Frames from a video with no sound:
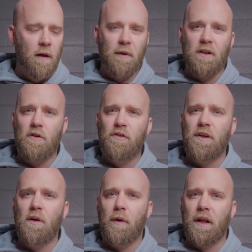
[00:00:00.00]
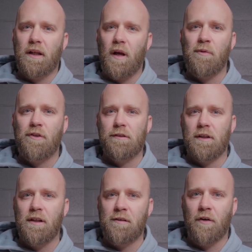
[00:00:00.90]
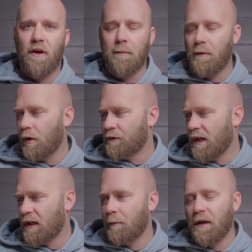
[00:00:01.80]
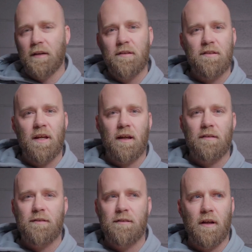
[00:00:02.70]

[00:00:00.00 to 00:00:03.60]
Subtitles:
But usually when it comes to dinner time, I'll take my Instax,